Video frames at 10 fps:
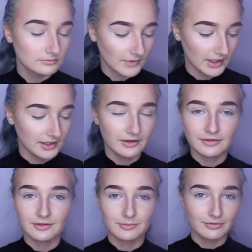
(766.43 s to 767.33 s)
Okay, now
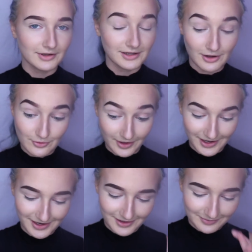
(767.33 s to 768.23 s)
that they're pretty
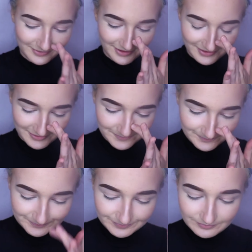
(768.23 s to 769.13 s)
okay, I'm gonna
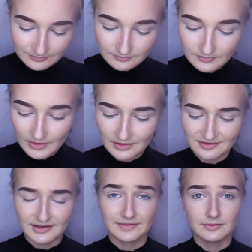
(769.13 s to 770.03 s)

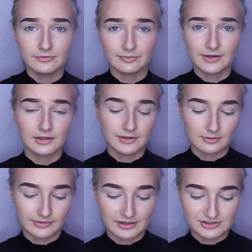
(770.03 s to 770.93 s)
set them with my
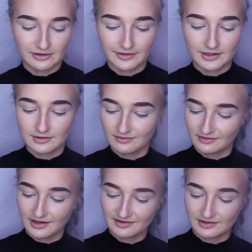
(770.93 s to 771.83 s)
clear brow gel that I used
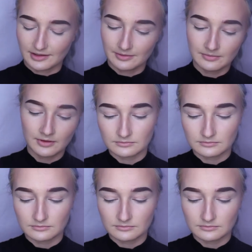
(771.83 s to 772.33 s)
last time.